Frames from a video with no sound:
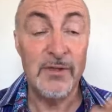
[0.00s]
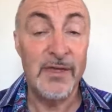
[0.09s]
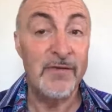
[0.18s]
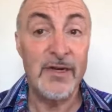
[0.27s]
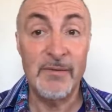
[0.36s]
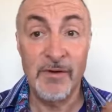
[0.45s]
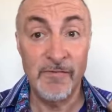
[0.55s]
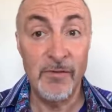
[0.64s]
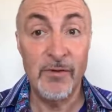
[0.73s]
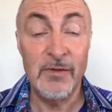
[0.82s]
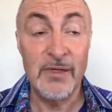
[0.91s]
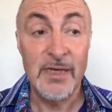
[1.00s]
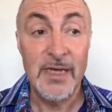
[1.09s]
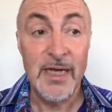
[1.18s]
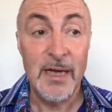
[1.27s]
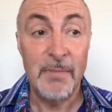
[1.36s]
never going to be full,
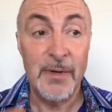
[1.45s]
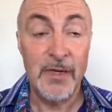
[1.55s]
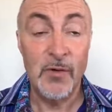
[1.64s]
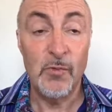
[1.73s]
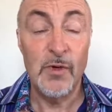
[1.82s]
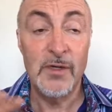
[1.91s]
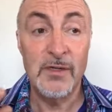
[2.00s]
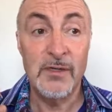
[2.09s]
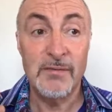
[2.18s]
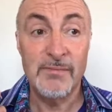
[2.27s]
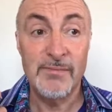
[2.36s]
but you will,